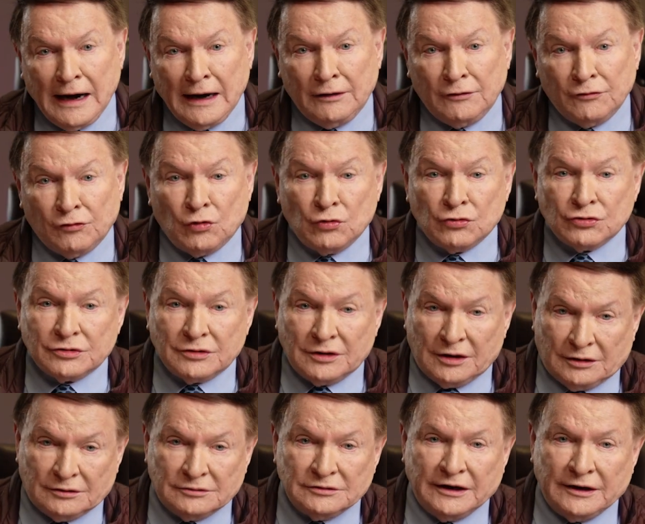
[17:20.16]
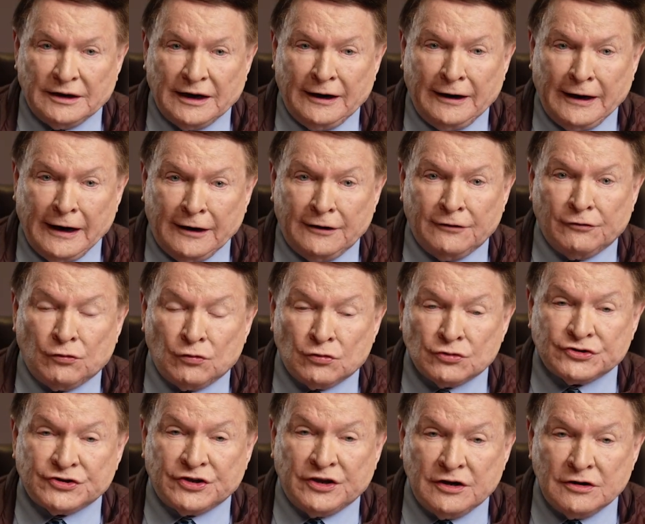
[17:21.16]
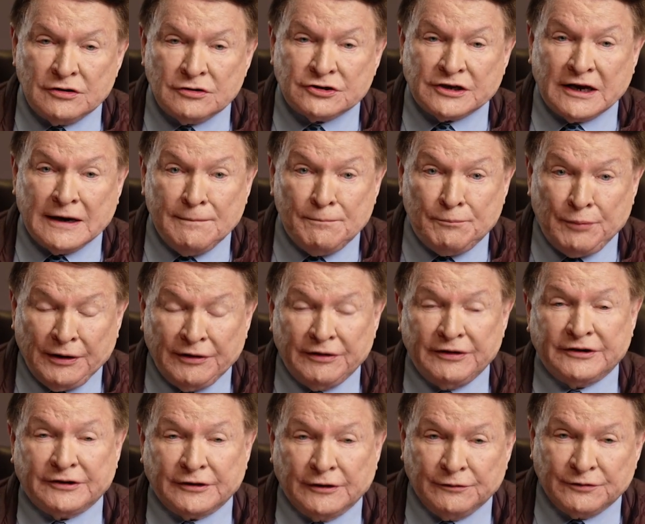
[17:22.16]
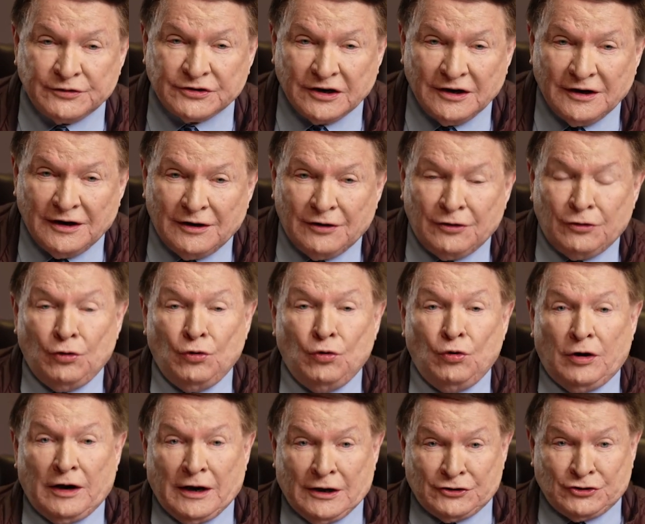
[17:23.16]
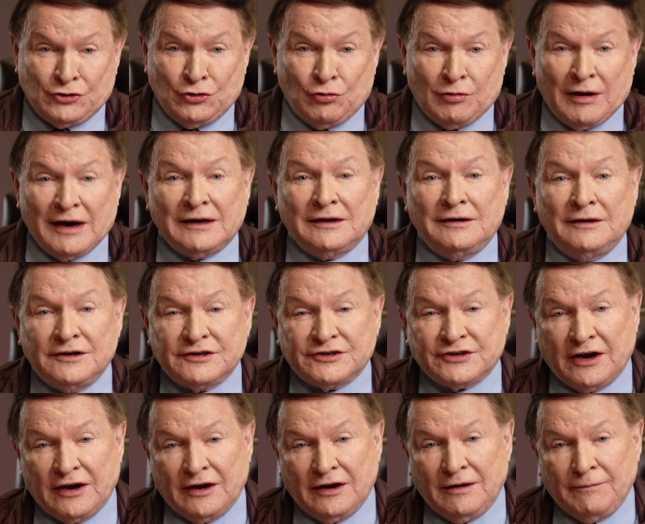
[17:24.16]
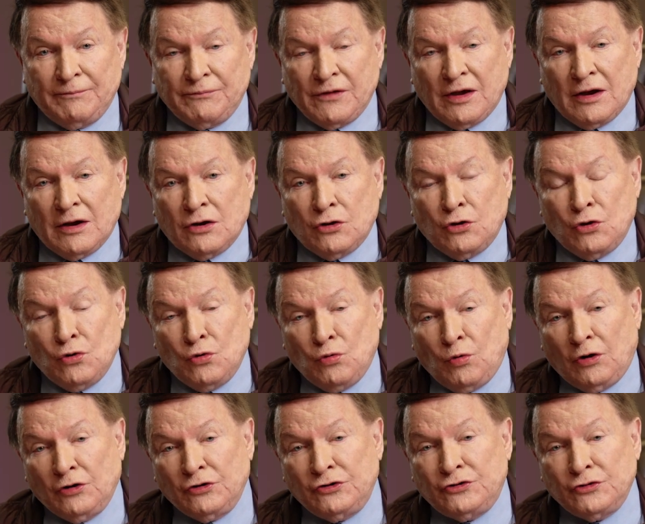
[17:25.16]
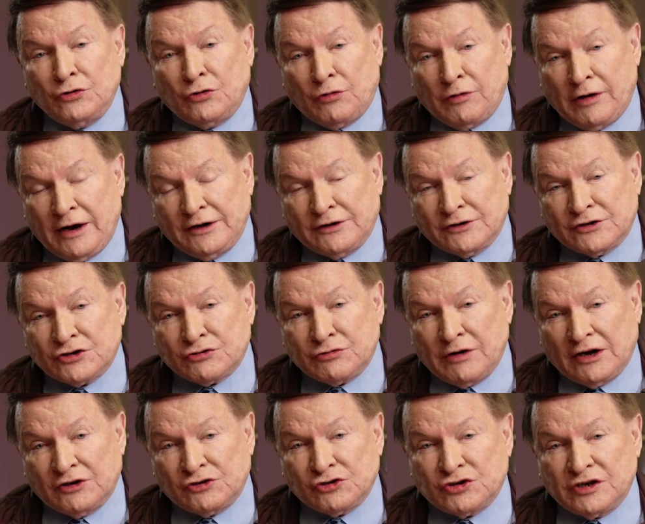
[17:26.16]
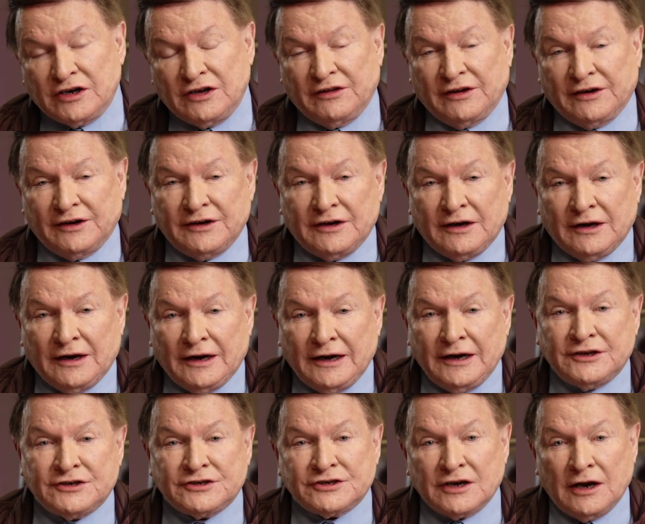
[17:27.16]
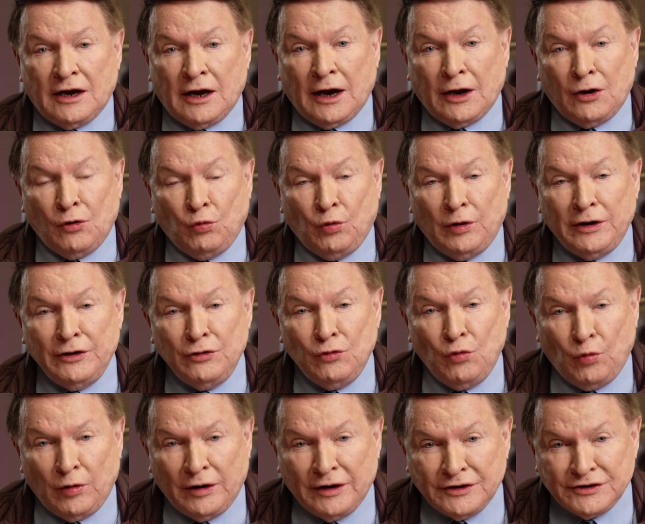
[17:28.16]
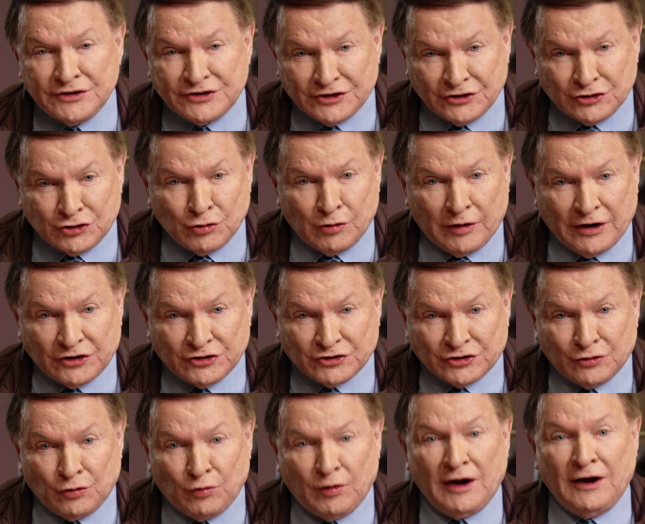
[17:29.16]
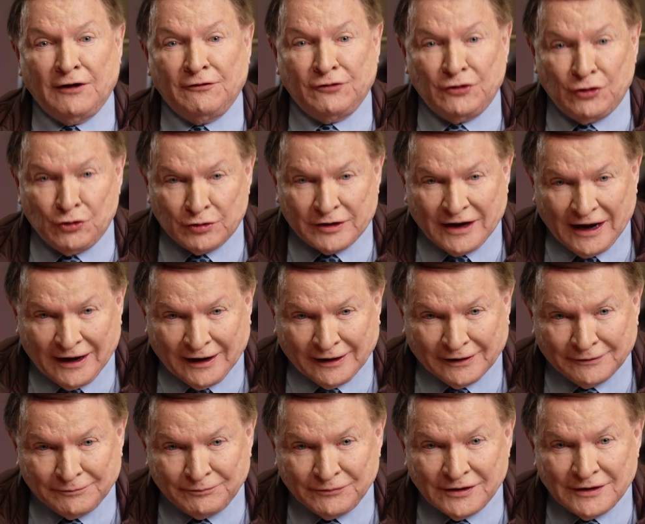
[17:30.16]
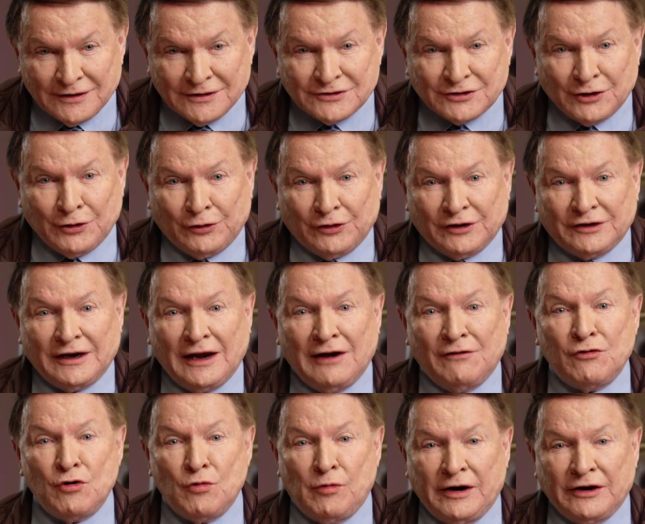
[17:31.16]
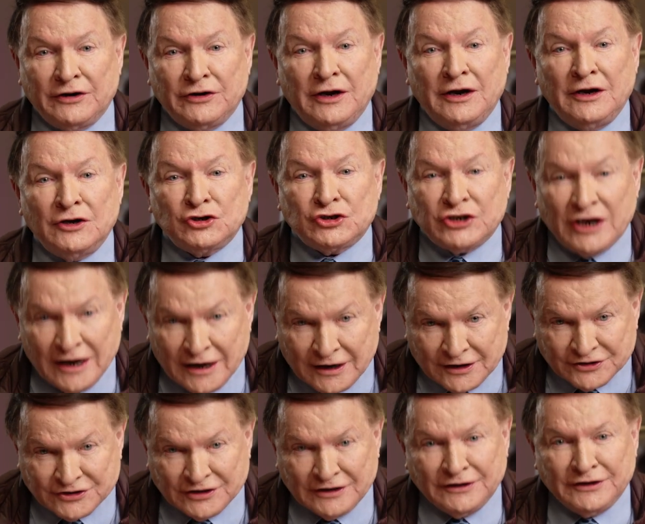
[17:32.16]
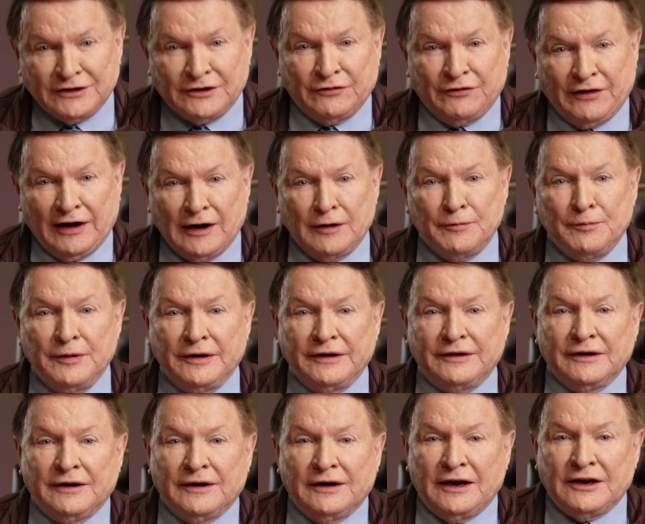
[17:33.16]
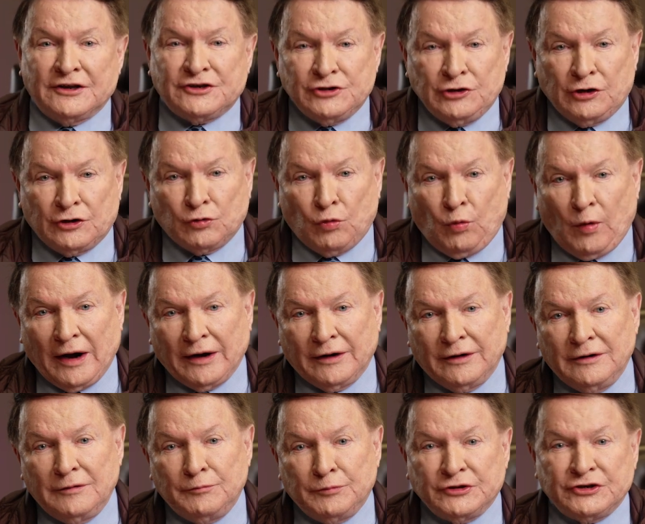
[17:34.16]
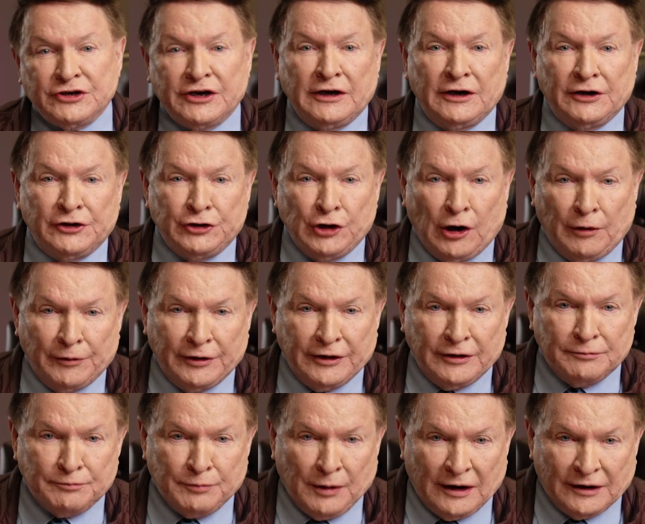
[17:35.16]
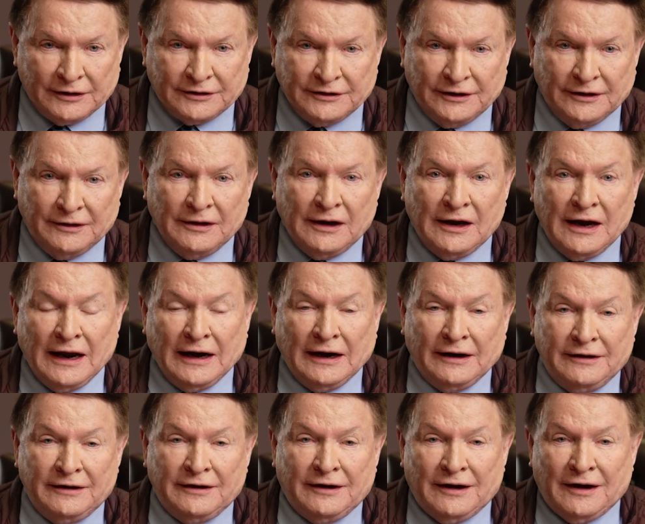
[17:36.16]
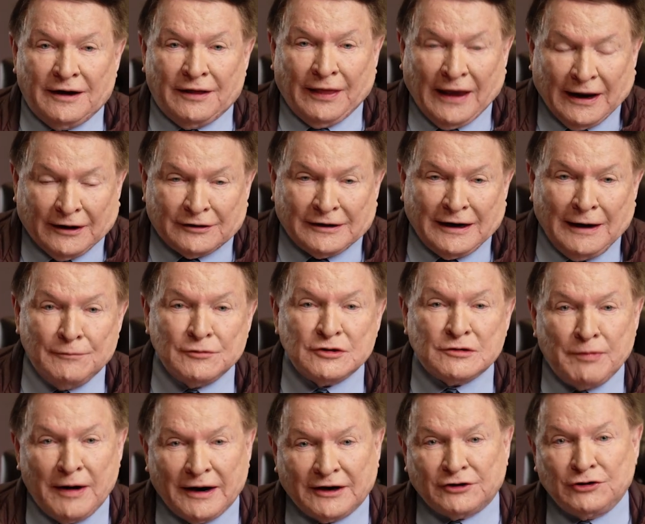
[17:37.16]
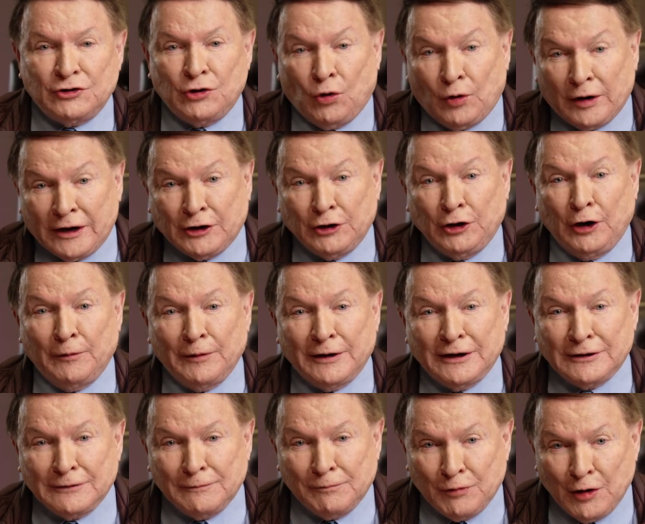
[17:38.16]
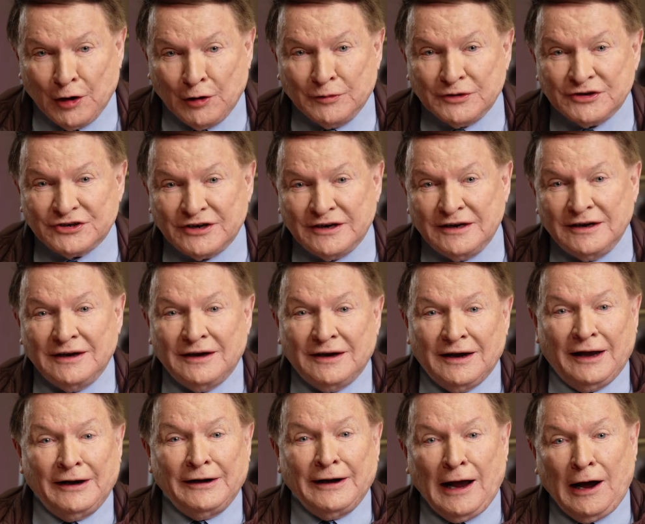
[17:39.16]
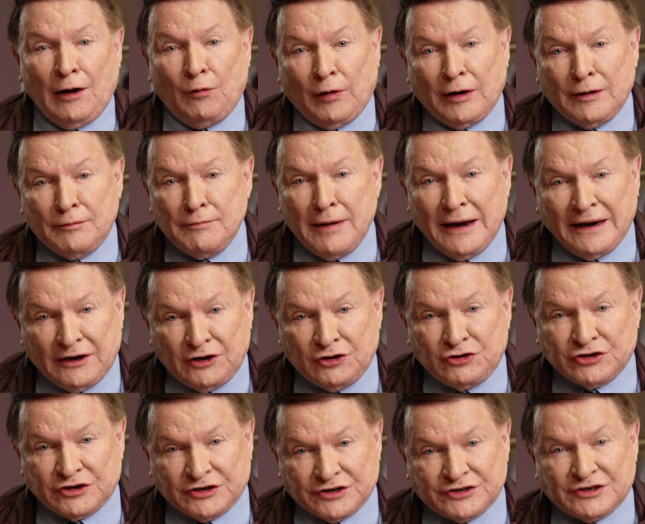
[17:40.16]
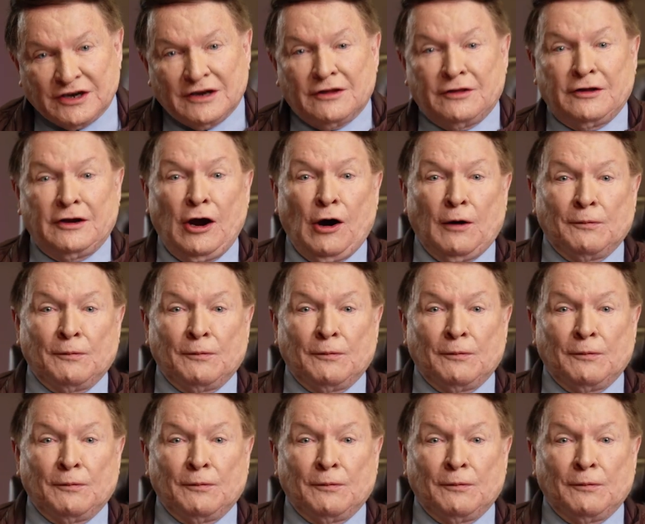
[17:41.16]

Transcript: and of course, those imperatives, you, as you rightly say, you want to create a strategy that it's a win-win situation wherever you can, so that everyone shares in the development. It's not one particular dominant partner. And I think that comes back to your economic diplomacy and how one manages the